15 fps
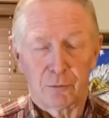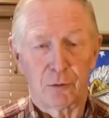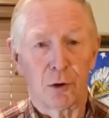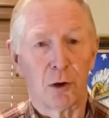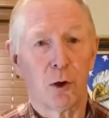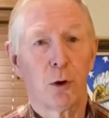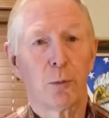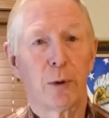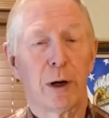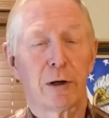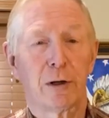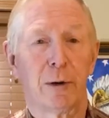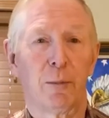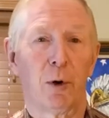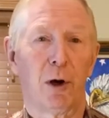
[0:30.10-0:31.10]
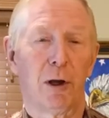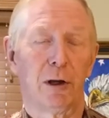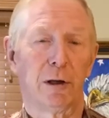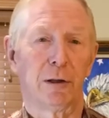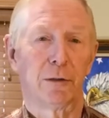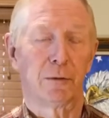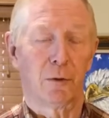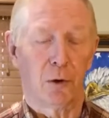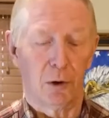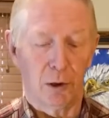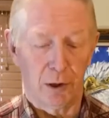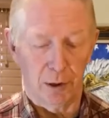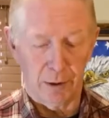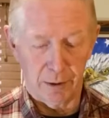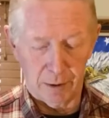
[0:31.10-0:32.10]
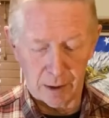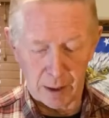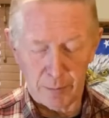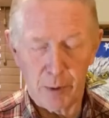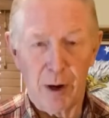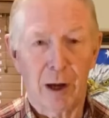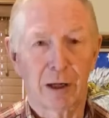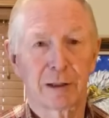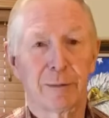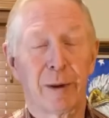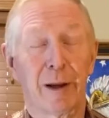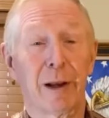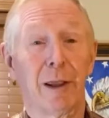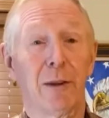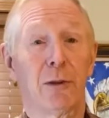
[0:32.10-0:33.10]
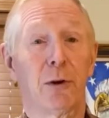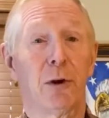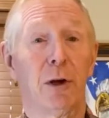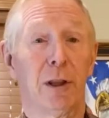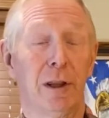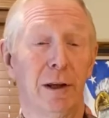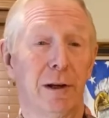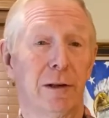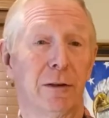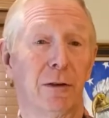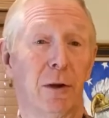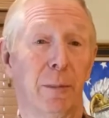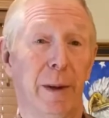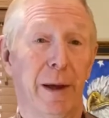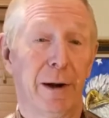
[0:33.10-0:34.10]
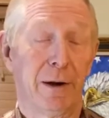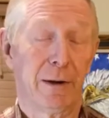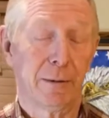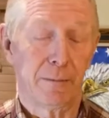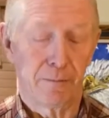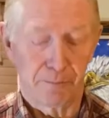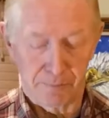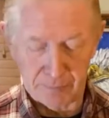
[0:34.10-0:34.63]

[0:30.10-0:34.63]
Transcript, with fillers: for low pressure boilers for approximately 30 years or better.